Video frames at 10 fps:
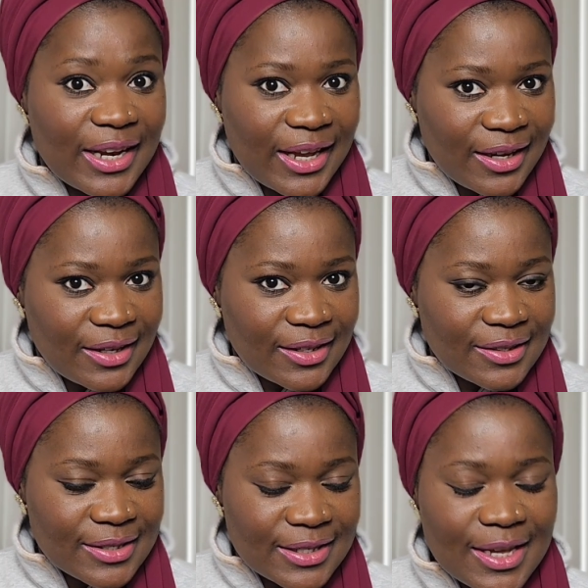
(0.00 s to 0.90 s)
and
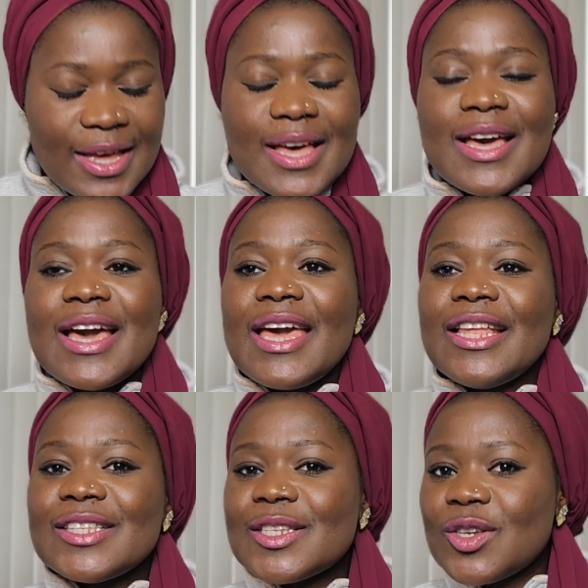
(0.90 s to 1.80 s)
80s.
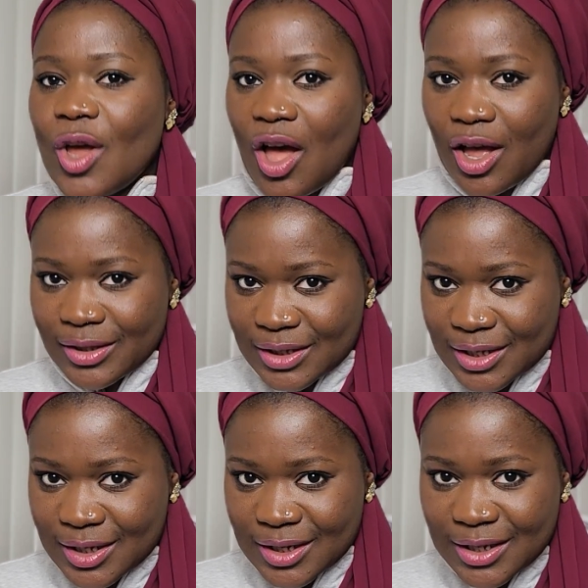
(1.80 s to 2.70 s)
It's
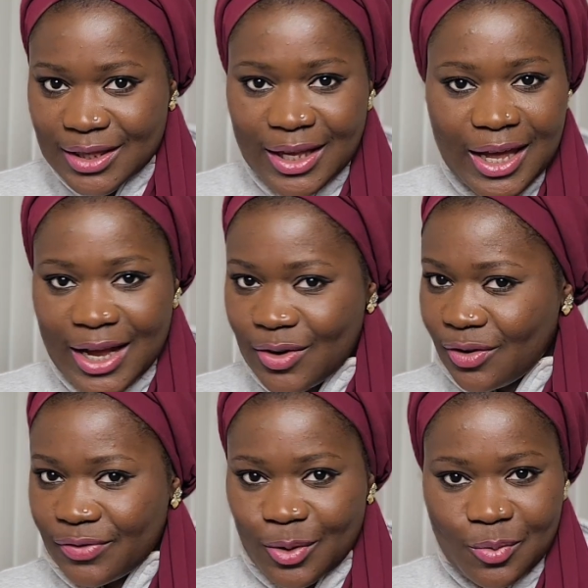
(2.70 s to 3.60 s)
not the end
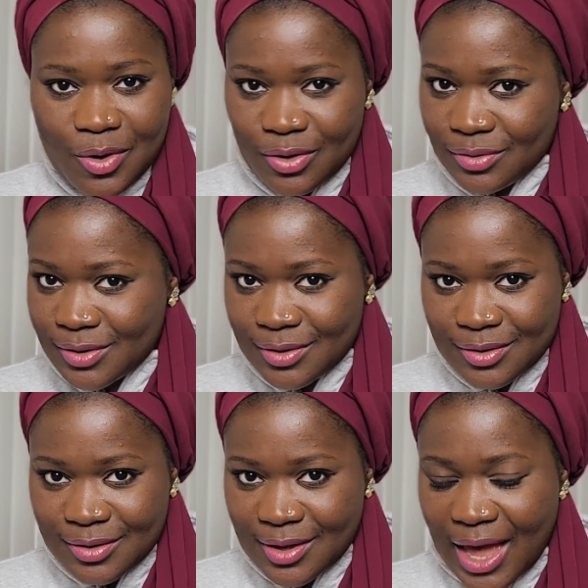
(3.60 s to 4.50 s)
of the world.
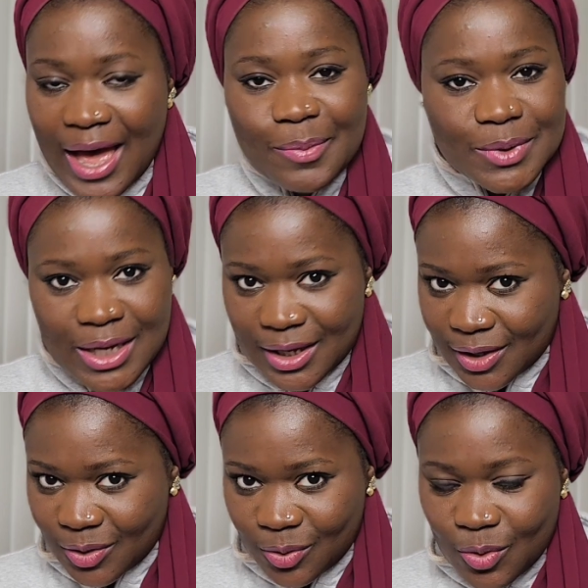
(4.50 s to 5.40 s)
I'm
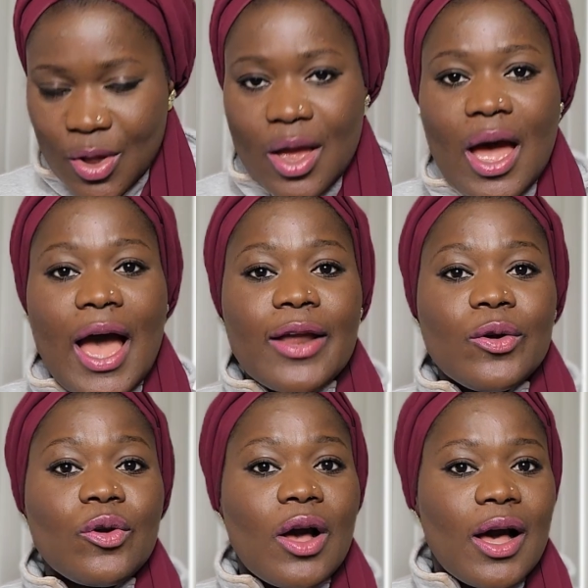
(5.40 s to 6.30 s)
telling you. I
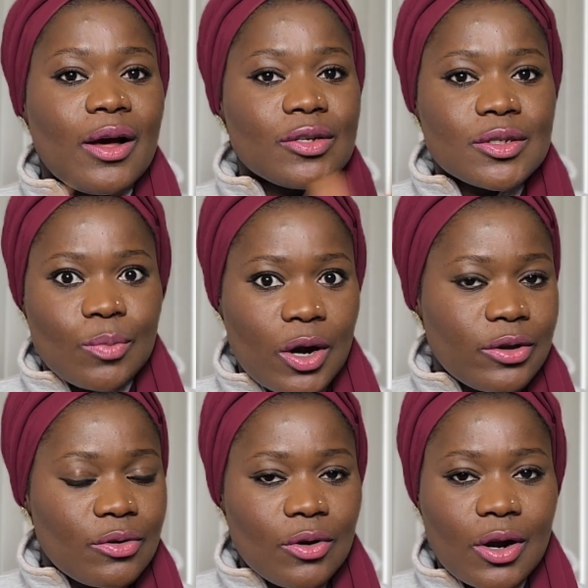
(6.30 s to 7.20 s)
don't know how
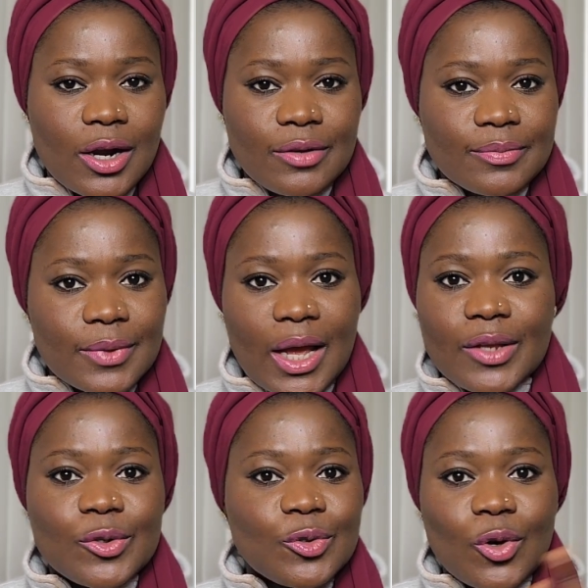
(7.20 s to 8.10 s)
smart you are.
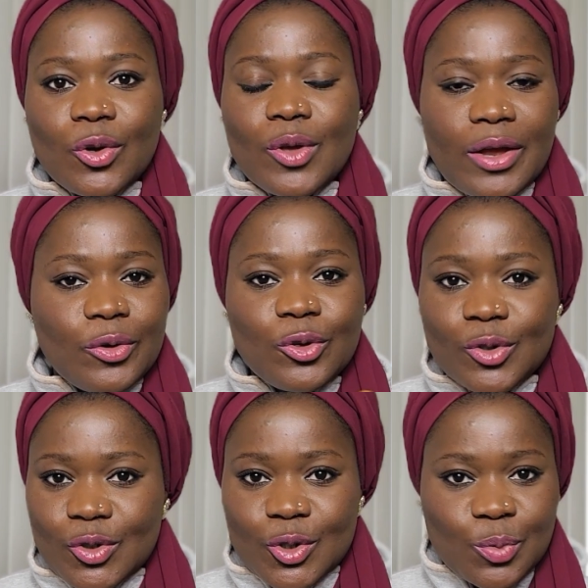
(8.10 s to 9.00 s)
I don't know. I know
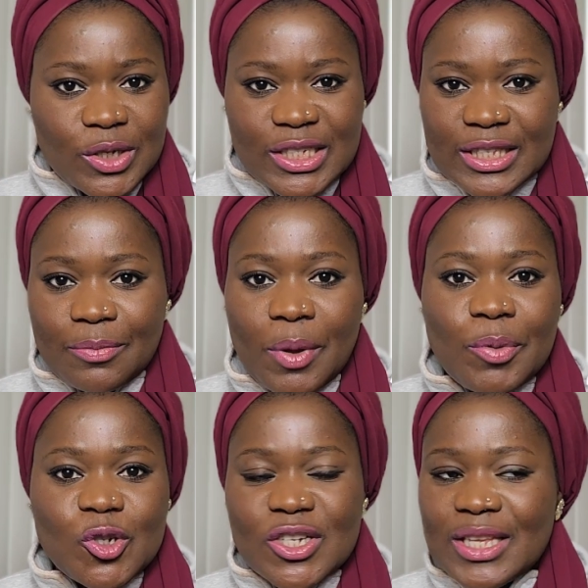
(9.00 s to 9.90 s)
you're just watching this.
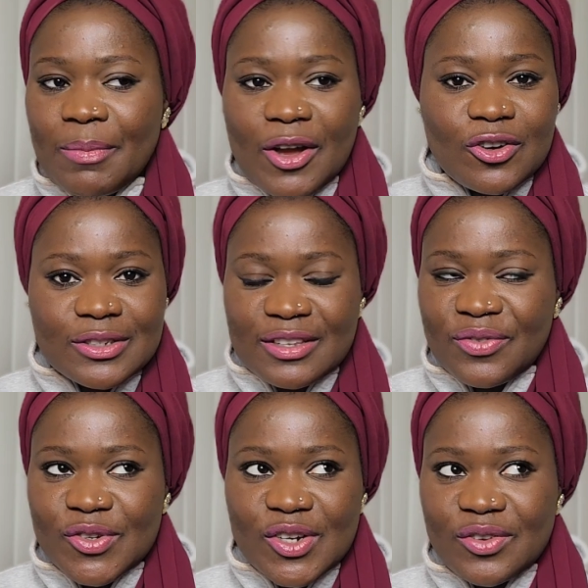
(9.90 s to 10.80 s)
Maybe you just came across
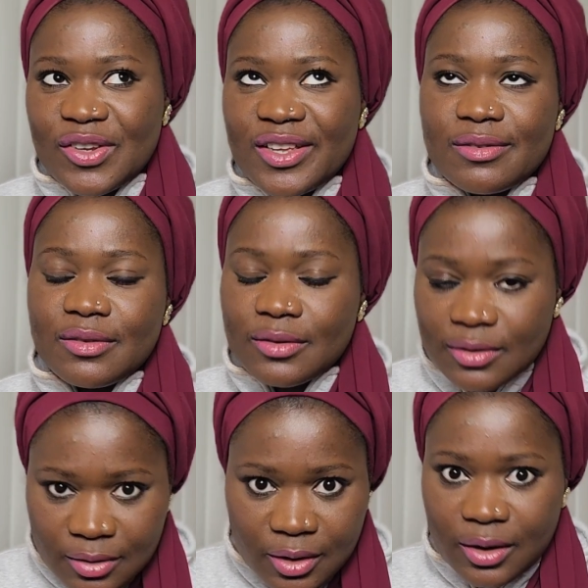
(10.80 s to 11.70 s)
this video and you're like, oh,
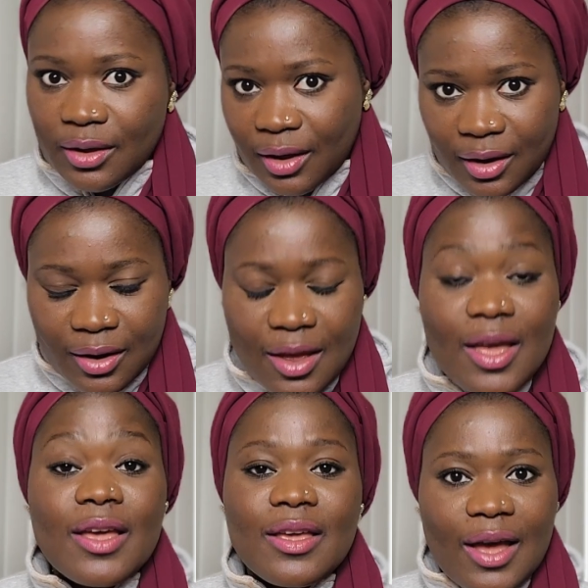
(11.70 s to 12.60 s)
not again.
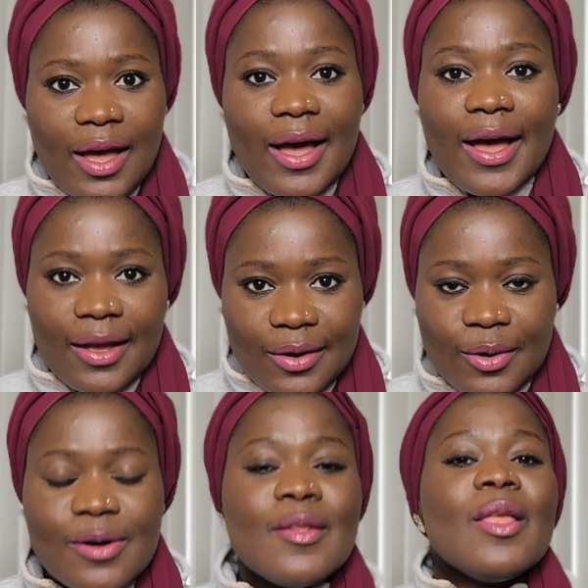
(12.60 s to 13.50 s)
Yeah, I
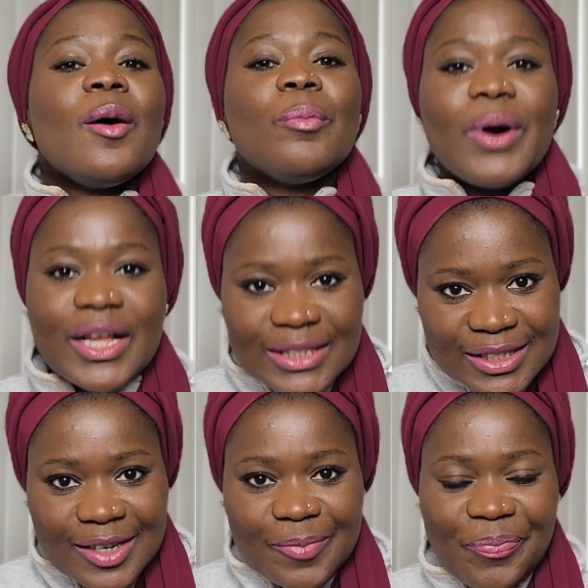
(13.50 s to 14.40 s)
know.
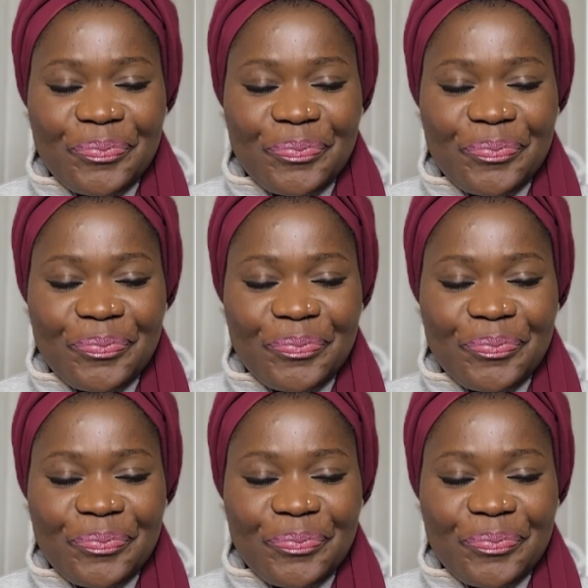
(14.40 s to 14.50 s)
But